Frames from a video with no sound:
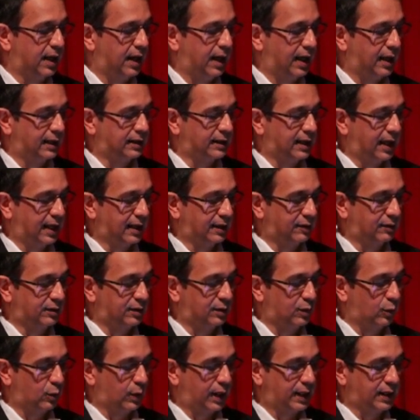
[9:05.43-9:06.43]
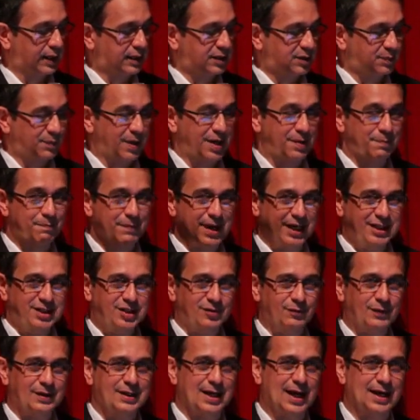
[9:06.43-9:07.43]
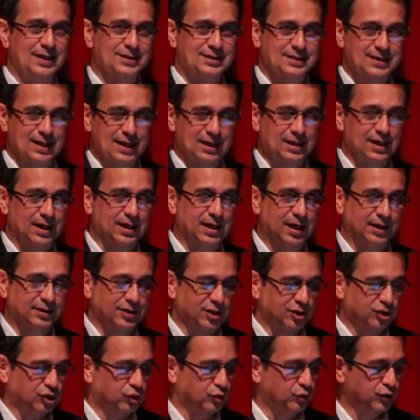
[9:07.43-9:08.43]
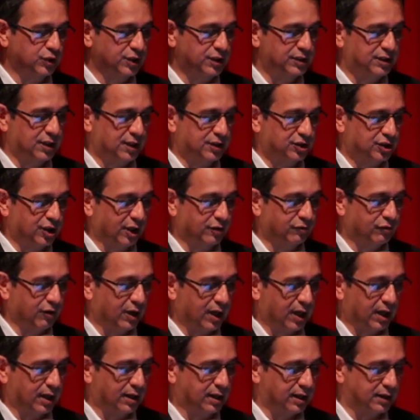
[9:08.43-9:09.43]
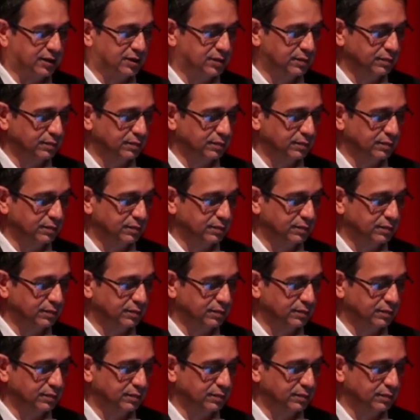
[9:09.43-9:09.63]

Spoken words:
And then when it's been mixed with acid and other juices, etc., and